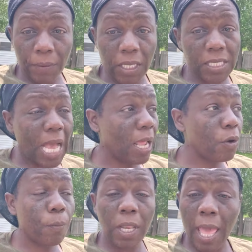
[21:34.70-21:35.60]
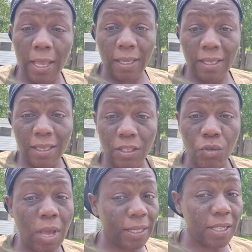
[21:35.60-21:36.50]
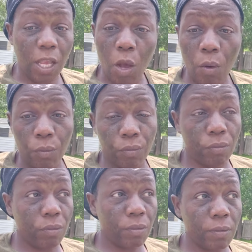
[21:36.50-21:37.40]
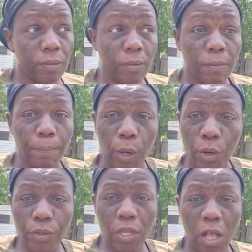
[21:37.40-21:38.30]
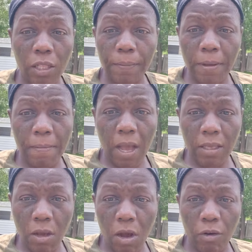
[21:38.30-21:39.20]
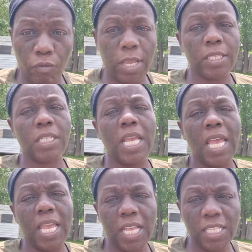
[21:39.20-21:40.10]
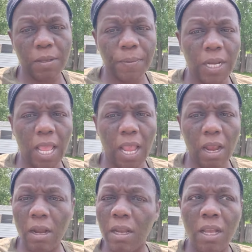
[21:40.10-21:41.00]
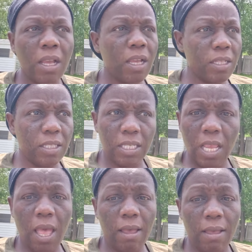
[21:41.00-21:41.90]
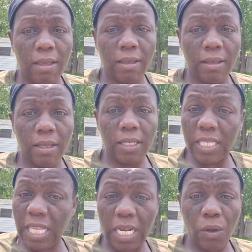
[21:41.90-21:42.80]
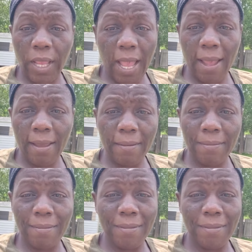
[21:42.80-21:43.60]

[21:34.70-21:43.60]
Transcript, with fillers: Because I don't play. You got to go birds all up in my yard, raising their heads up in the air. Yeah, this ain't no game.